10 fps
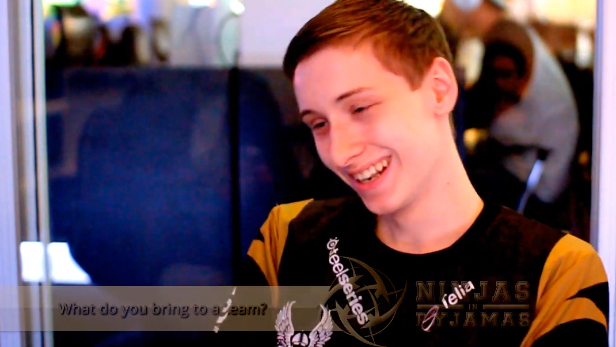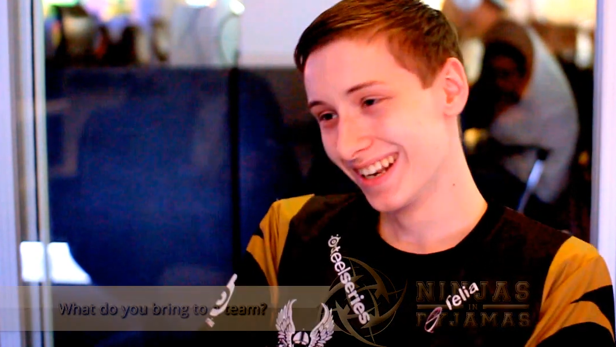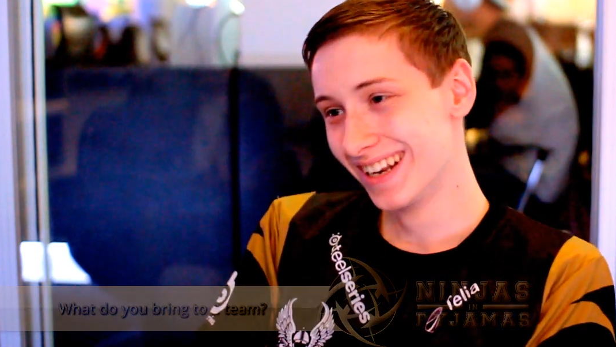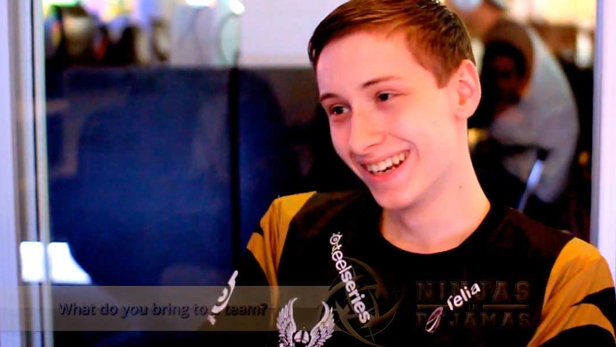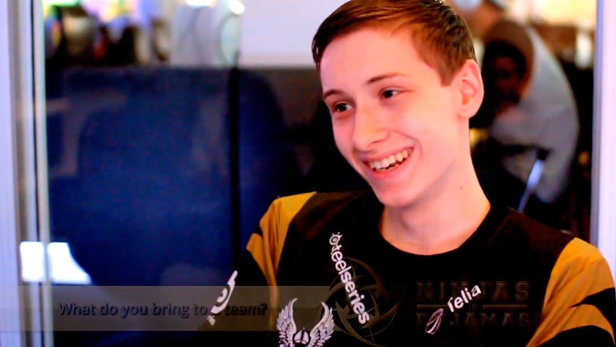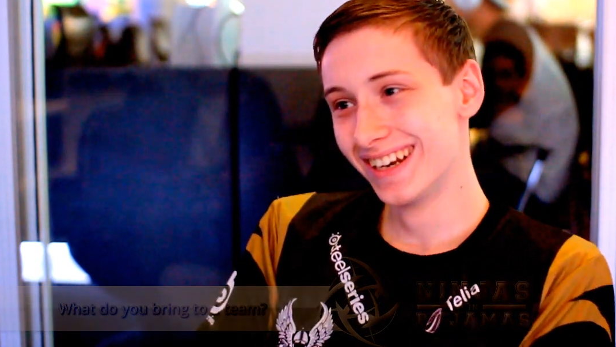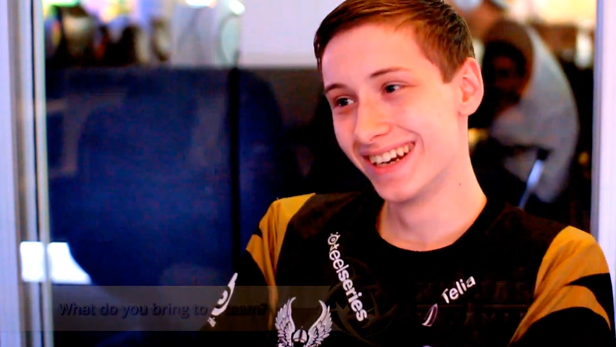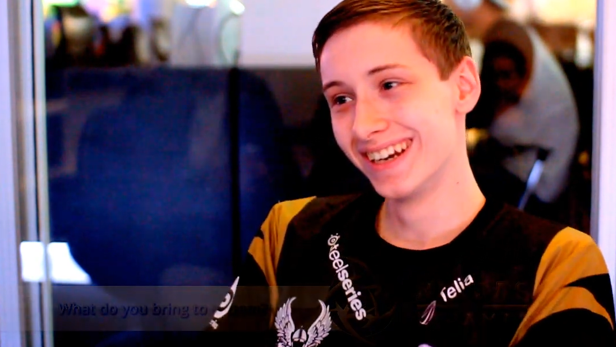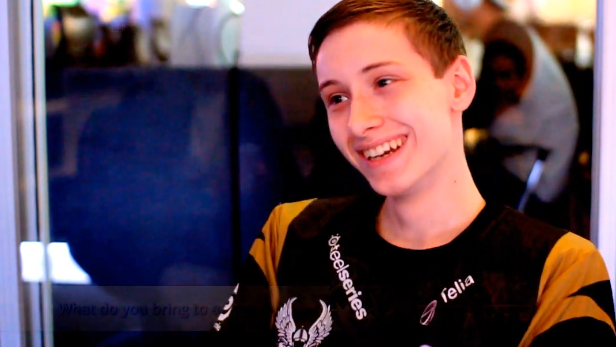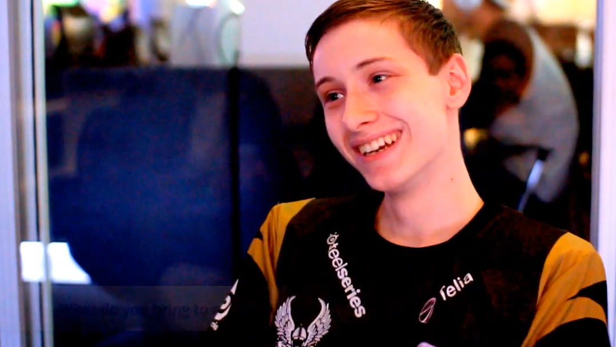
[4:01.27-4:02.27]
It's kind of a
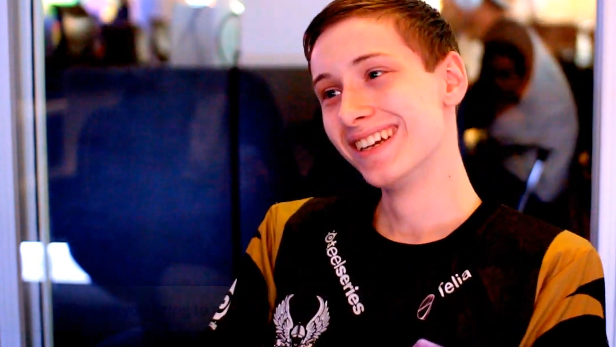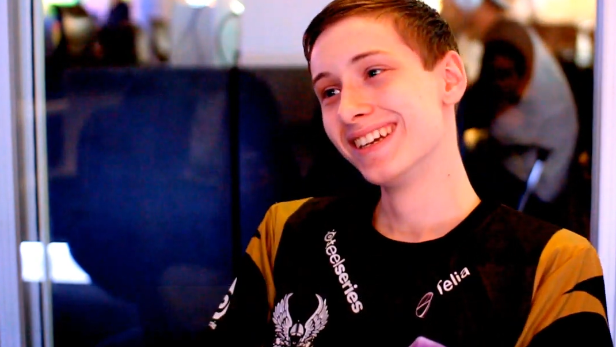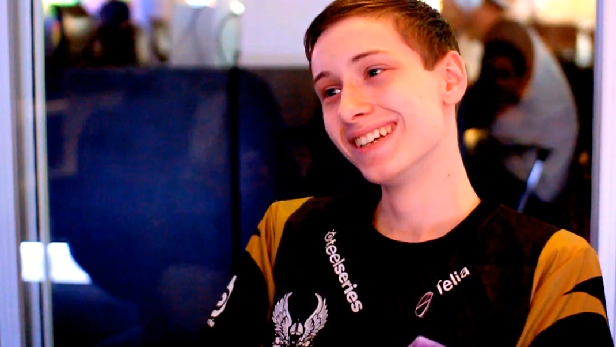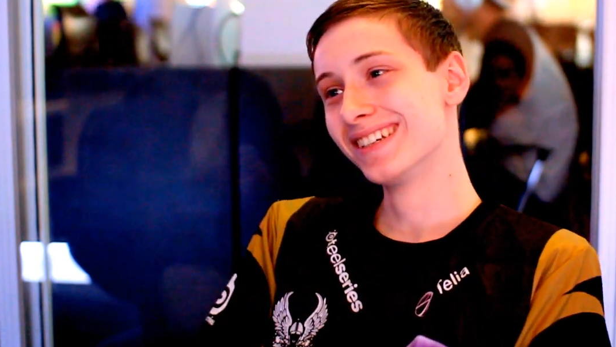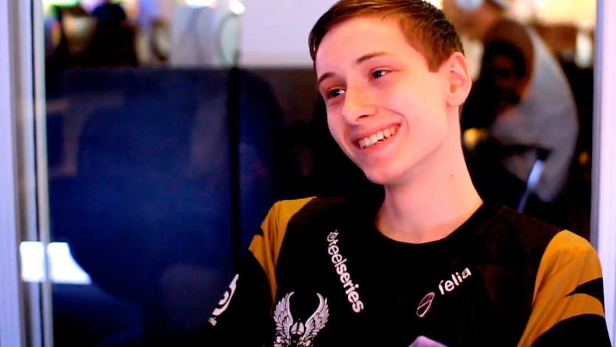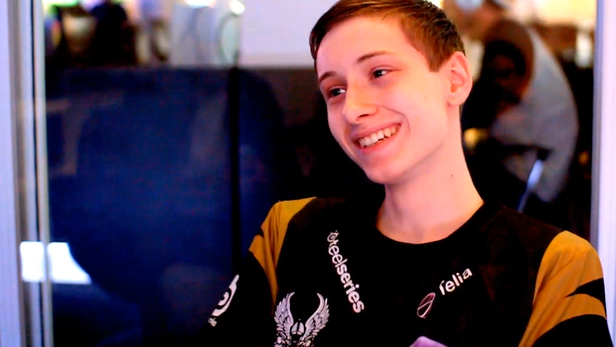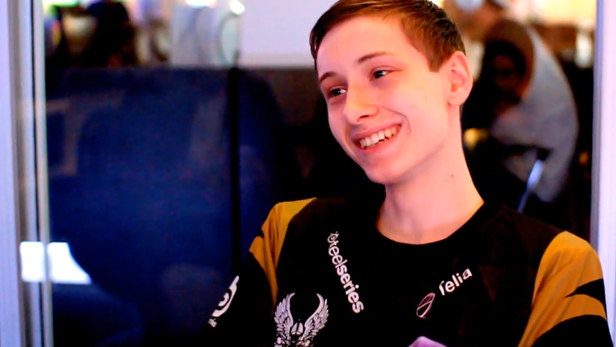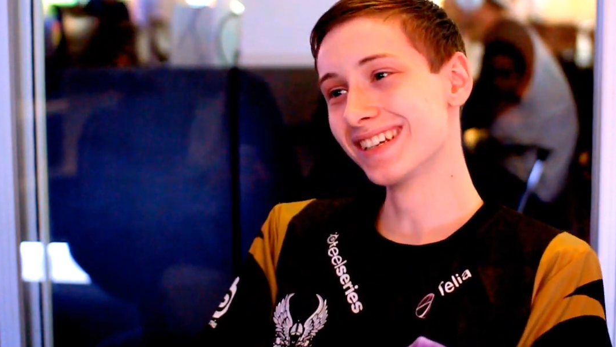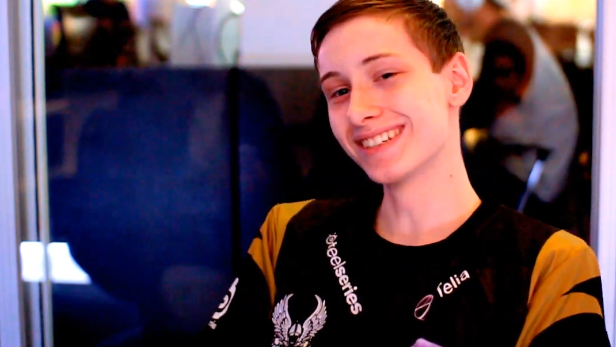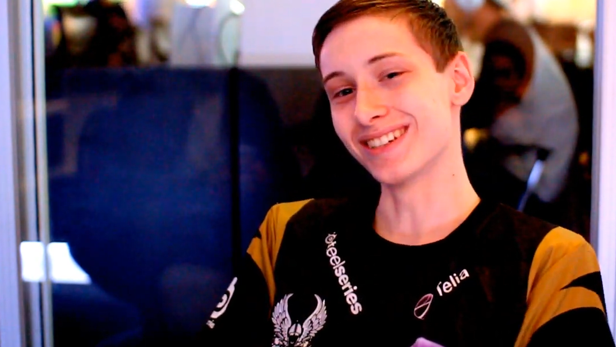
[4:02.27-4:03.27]
hard question, but it
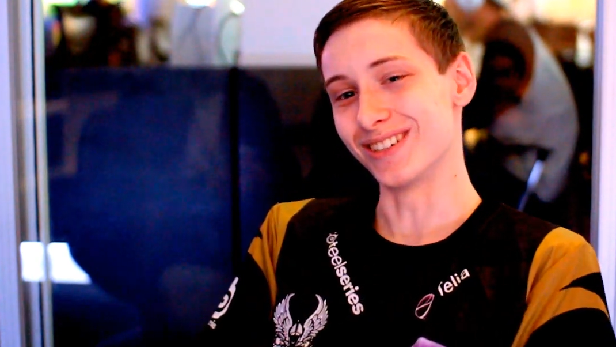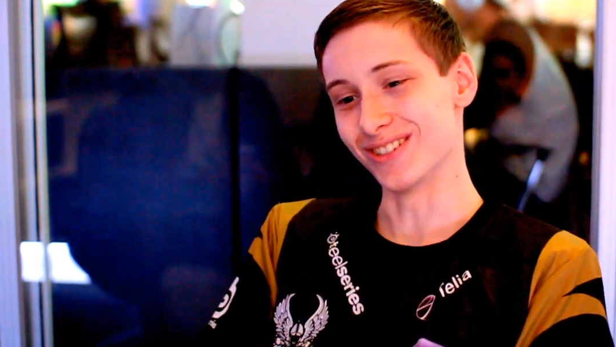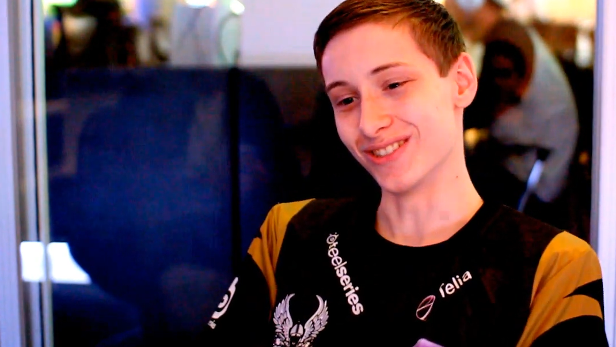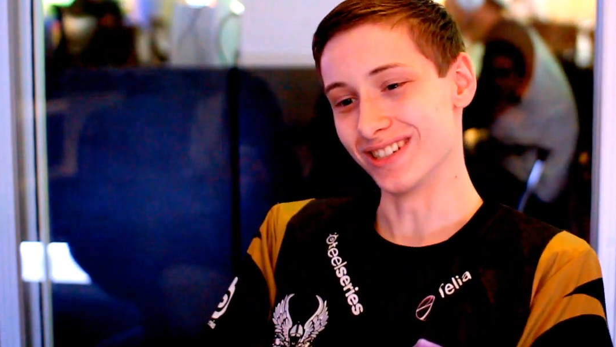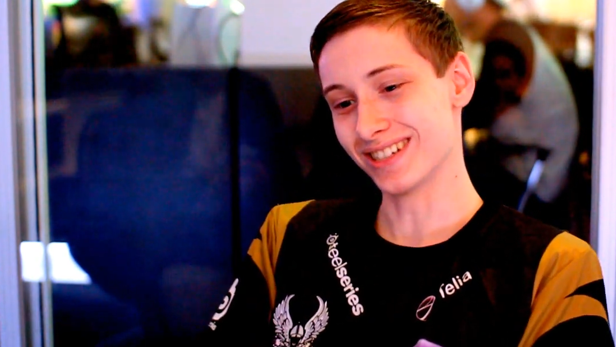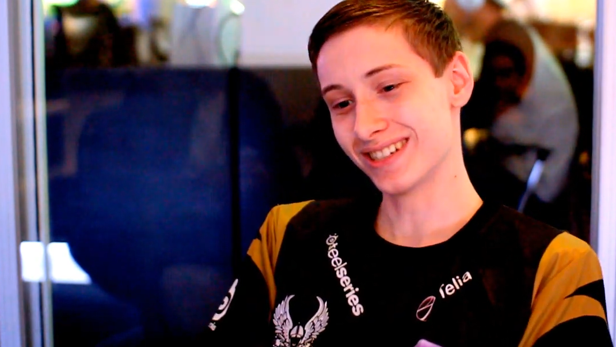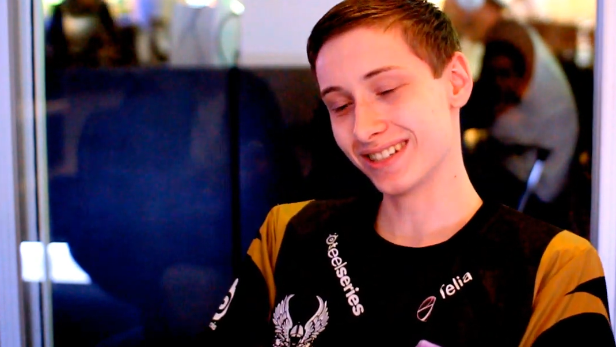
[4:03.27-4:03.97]
is a hard uh, question.